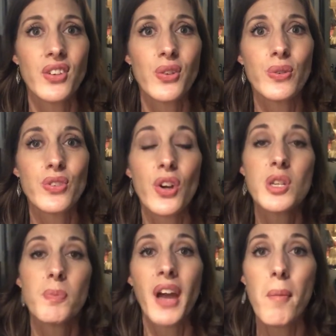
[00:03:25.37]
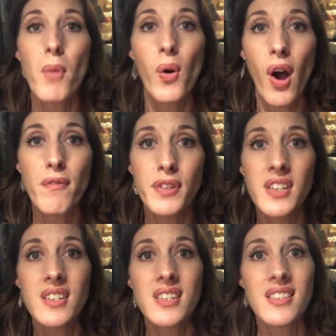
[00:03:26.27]
you start to become more
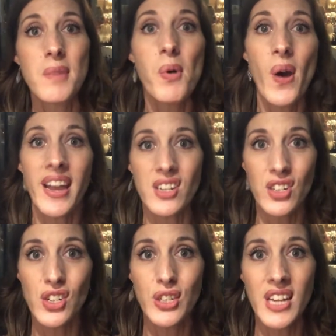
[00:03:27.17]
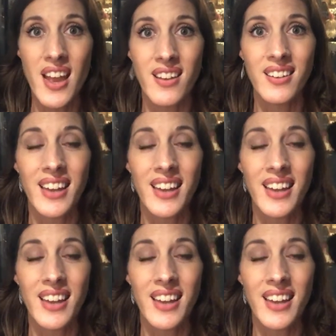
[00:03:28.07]
confident the more action you take.